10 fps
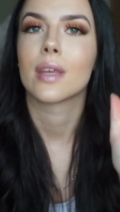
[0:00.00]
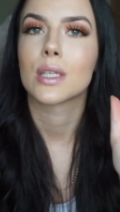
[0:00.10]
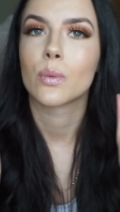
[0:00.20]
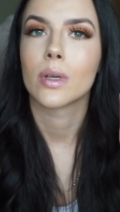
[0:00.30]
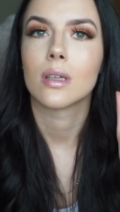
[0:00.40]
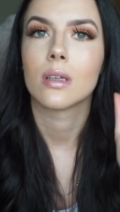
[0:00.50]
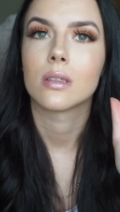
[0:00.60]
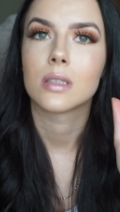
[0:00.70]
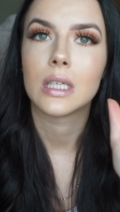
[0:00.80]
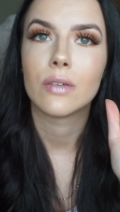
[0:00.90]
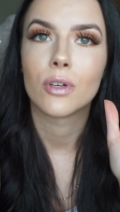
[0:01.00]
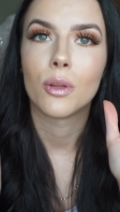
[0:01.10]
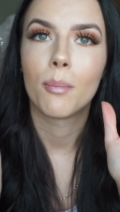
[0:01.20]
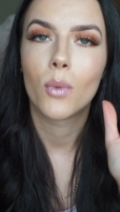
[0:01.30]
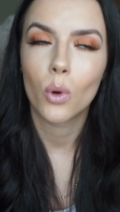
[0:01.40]
this one is
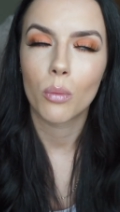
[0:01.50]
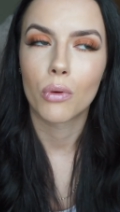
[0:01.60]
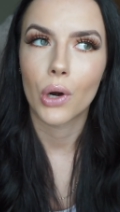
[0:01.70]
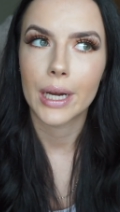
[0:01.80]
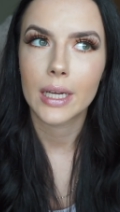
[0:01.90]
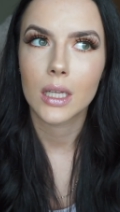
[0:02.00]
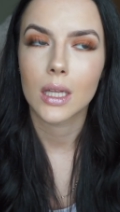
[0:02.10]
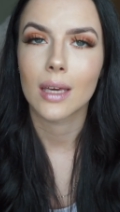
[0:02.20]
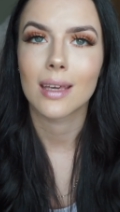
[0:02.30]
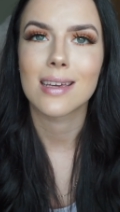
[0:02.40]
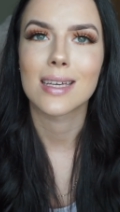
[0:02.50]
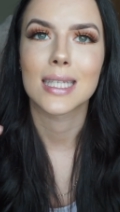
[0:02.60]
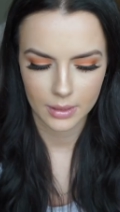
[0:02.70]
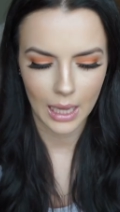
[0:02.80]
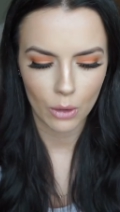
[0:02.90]
even more bright. Like
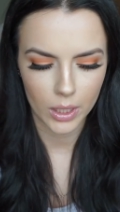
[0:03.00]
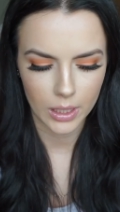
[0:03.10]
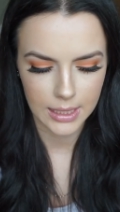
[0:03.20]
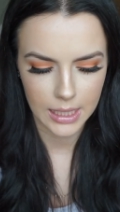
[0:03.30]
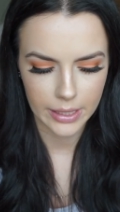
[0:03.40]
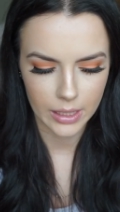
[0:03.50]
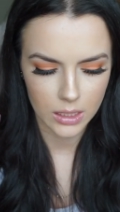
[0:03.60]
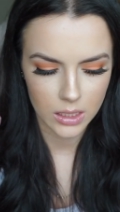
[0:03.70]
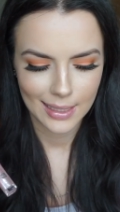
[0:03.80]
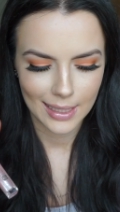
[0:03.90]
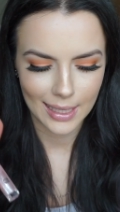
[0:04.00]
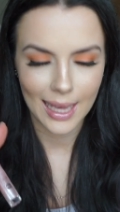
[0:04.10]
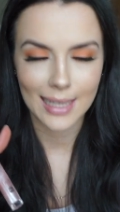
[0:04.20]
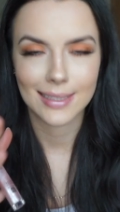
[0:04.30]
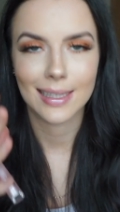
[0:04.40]
it's, how can I say this? It
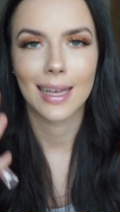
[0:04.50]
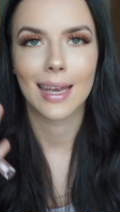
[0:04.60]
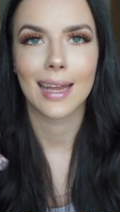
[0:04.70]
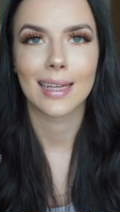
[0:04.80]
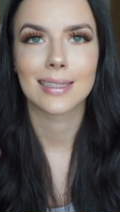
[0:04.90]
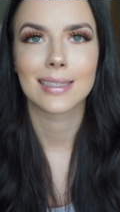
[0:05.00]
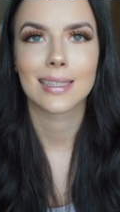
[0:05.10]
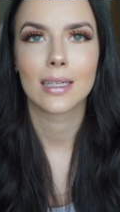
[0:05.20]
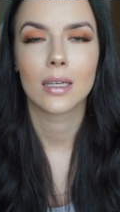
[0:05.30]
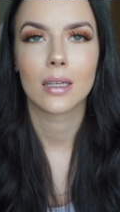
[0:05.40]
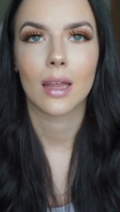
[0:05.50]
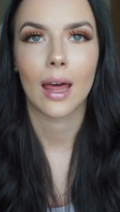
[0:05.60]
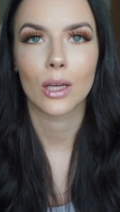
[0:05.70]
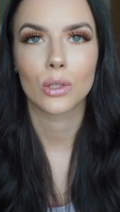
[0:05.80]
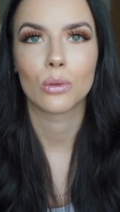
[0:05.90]
has less
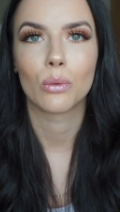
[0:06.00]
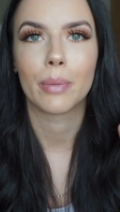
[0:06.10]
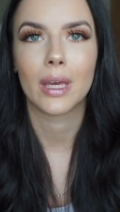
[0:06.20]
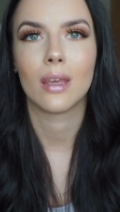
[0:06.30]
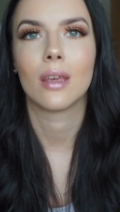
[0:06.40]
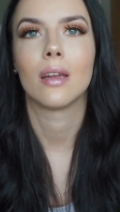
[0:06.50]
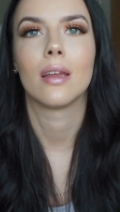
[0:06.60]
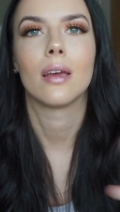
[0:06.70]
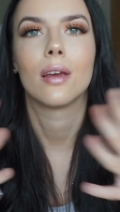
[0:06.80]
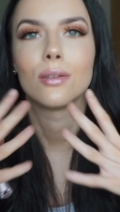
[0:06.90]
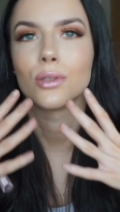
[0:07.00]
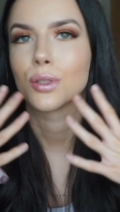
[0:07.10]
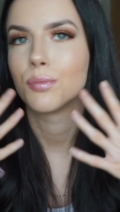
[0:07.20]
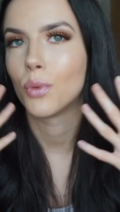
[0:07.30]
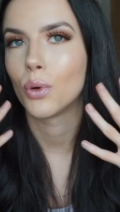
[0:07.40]
actual pink in it and
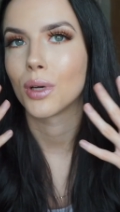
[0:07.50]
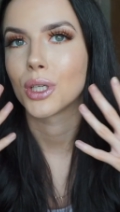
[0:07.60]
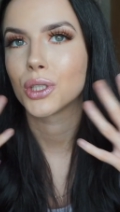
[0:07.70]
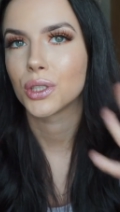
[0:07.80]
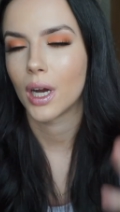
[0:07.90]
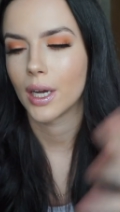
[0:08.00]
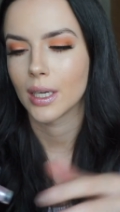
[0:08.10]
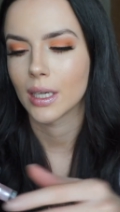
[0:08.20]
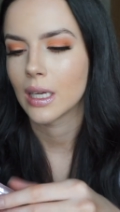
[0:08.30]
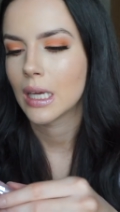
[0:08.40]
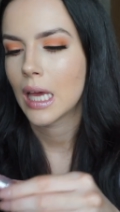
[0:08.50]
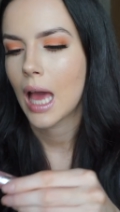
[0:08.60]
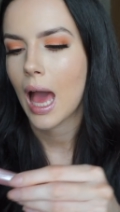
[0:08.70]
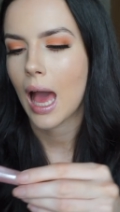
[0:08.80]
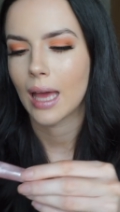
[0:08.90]
just more shine
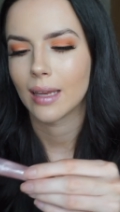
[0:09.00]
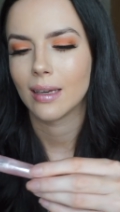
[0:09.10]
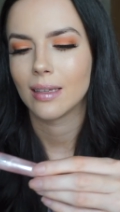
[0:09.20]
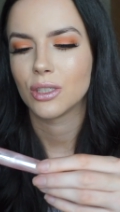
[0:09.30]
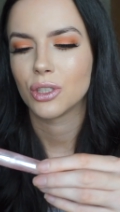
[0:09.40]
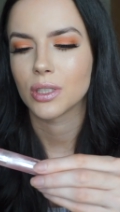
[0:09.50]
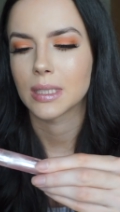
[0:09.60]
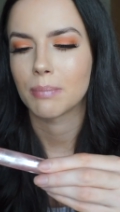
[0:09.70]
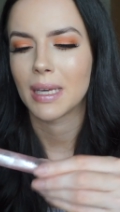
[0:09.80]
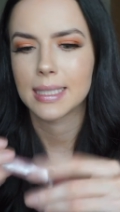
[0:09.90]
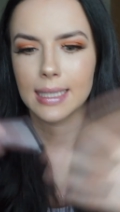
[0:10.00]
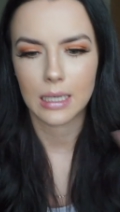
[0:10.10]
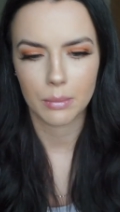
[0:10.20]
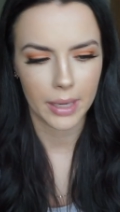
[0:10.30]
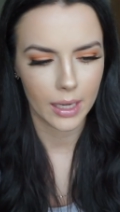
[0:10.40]
and it's just
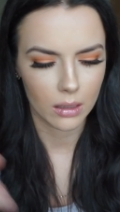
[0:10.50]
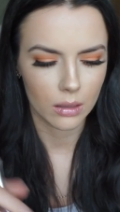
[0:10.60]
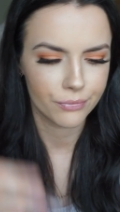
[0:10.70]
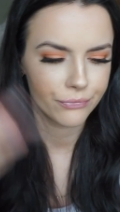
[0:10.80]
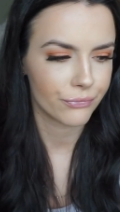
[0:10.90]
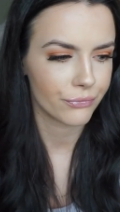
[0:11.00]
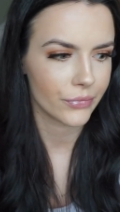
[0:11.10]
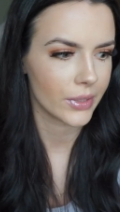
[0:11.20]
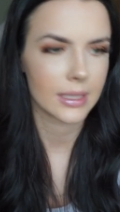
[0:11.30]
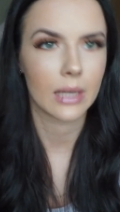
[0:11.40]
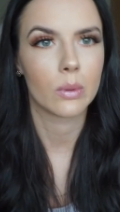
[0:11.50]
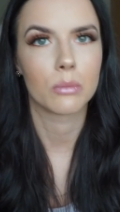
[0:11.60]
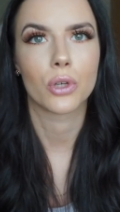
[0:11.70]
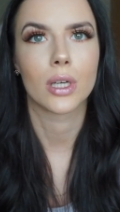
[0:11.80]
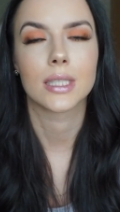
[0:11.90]
basically paler is that what I'm
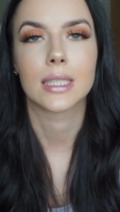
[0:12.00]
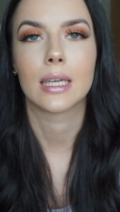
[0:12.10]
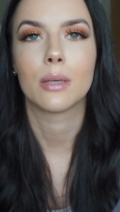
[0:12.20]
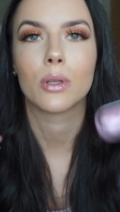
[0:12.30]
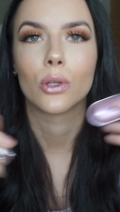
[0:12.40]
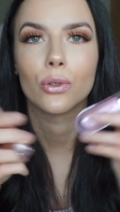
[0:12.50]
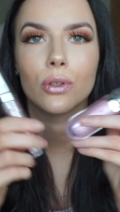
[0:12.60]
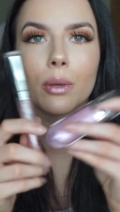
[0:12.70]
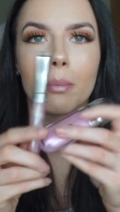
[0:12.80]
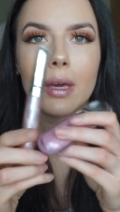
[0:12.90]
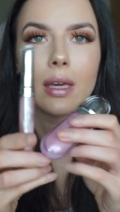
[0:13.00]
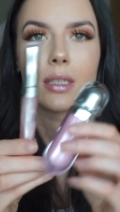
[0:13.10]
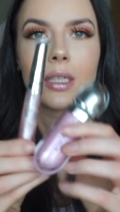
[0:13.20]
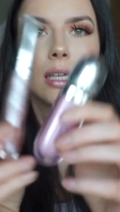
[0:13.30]
trying to say compared